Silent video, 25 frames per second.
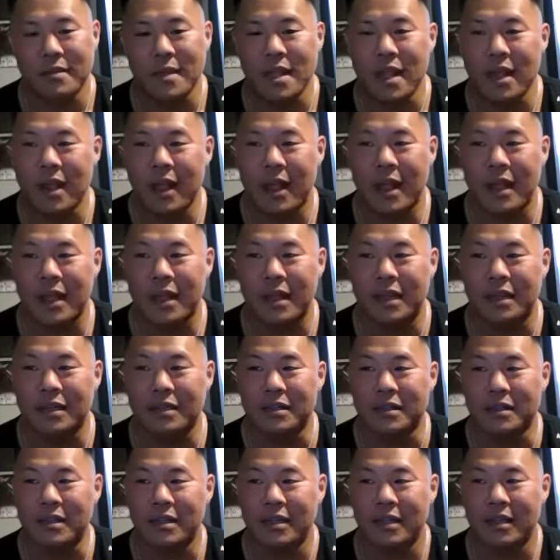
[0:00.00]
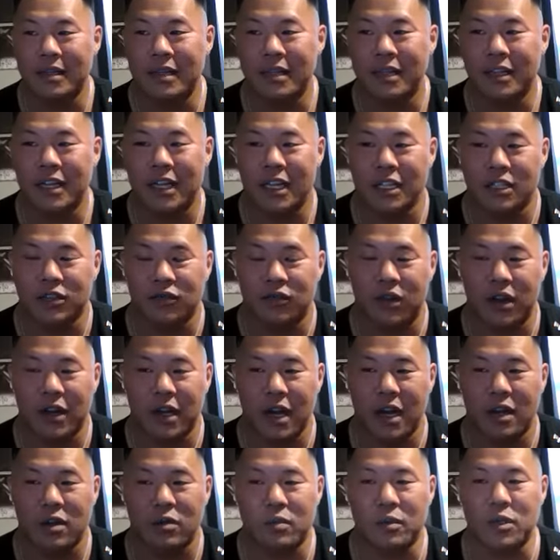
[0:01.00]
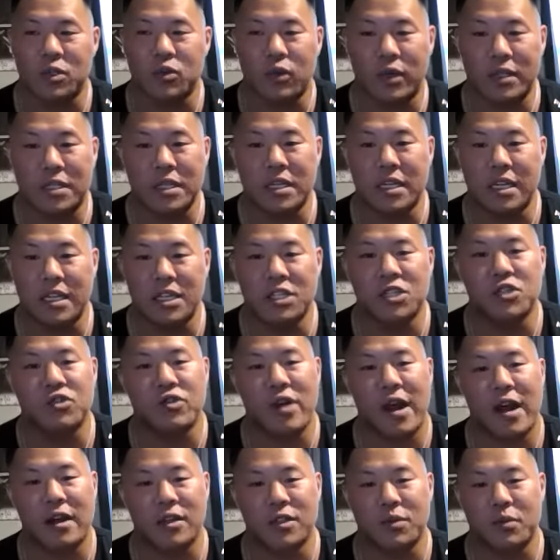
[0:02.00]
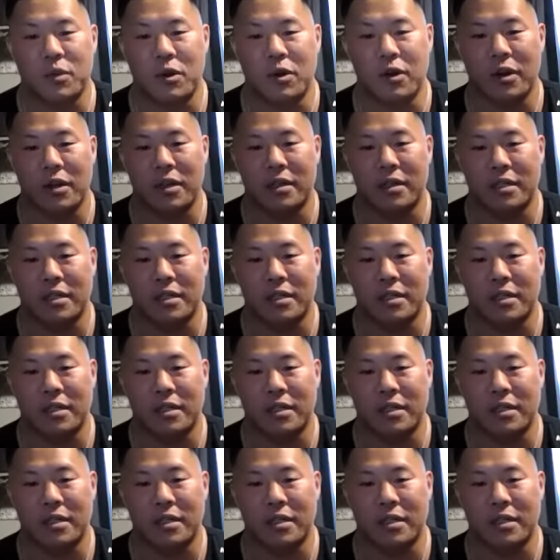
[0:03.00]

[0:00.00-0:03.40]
And it's funny, I almost went to East Stroudsburg.